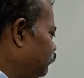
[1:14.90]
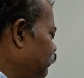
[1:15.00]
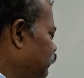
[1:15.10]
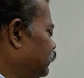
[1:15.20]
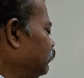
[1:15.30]

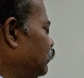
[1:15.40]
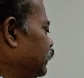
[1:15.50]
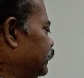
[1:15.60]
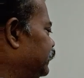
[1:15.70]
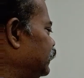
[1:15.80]

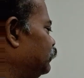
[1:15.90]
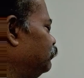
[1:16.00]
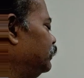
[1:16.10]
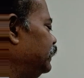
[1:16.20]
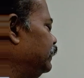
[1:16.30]
this
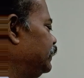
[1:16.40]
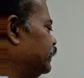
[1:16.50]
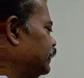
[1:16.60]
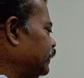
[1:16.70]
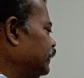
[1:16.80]

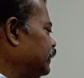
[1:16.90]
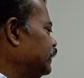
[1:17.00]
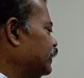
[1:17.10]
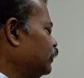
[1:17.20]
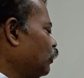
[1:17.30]

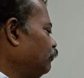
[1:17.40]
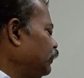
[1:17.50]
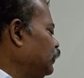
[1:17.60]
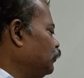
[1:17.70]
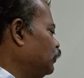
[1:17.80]
integration of
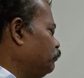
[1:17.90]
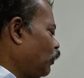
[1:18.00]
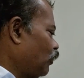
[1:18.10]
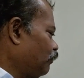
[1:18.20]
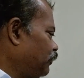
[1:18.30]
e to the
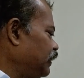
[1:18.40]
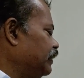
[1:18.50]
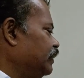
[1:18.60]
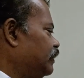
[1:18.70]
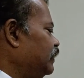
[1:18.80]
power of t
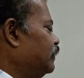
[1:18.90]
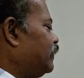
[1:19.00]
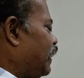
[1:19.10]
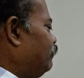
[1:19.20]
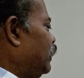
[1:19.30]
dt
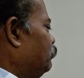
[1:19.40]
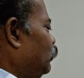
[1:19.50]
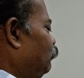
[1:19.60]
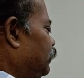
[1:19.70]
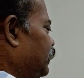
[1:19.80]
is
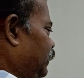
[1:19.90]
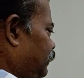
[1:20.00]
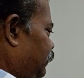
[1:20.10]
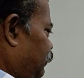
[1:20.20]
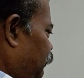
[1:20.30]
available with
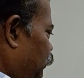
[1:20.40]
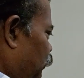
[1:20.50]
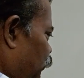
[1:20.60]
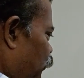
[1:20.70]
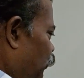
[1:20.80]
us.
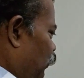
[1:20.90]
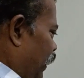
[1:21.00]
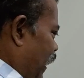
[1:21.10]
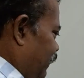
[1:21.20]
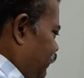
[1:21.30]
So
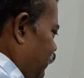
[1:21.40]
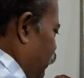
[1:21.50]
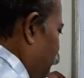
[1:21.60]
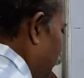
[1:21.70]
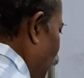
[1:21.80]
your answer
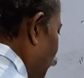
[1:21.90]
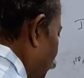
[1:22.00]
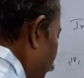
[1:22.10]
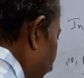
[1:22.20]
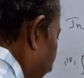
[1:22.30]
comes out
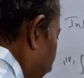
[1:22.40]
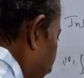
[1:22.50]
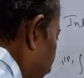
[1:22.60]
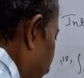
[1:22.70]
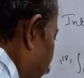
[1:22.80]
to be
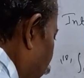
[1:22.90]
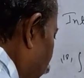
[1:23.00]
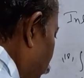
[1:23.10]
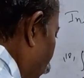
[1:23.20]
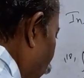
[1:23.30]
e to
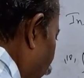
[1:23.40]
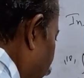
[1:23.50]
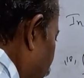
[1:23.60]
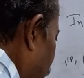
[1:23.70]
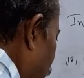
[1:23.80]
the power
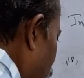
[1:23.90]
of t